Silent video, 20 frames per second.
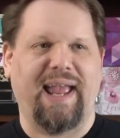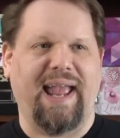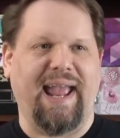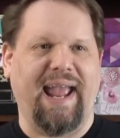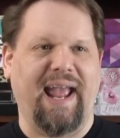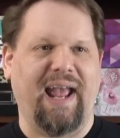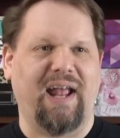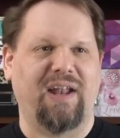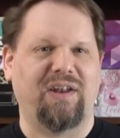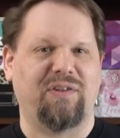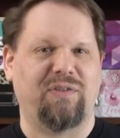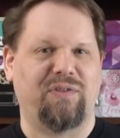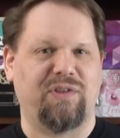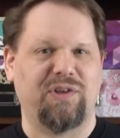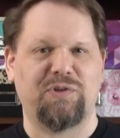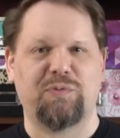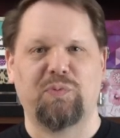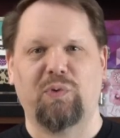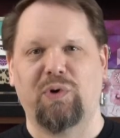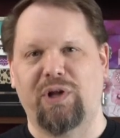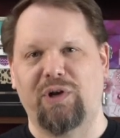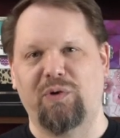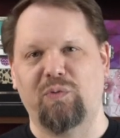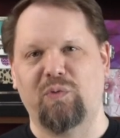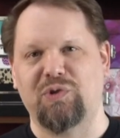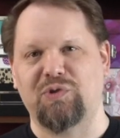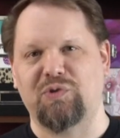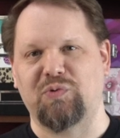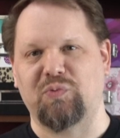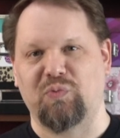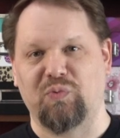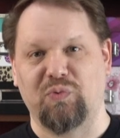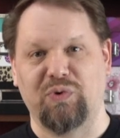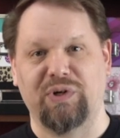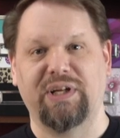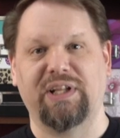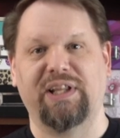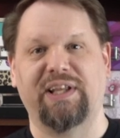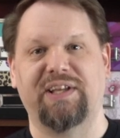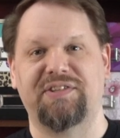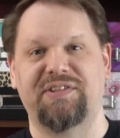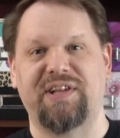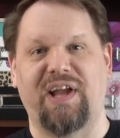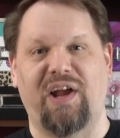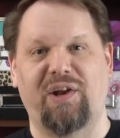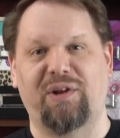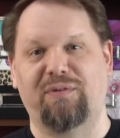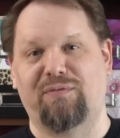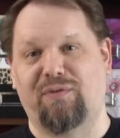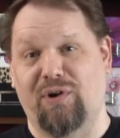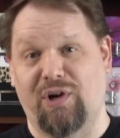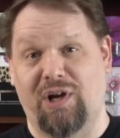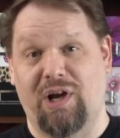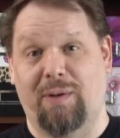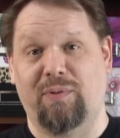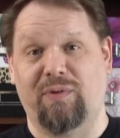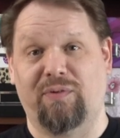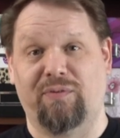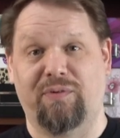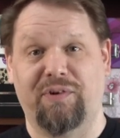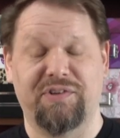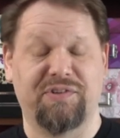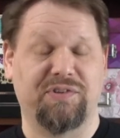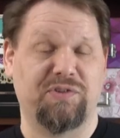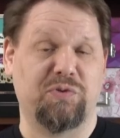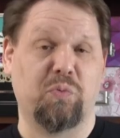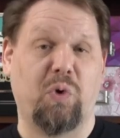and this one was really astounding for a couple of reasons.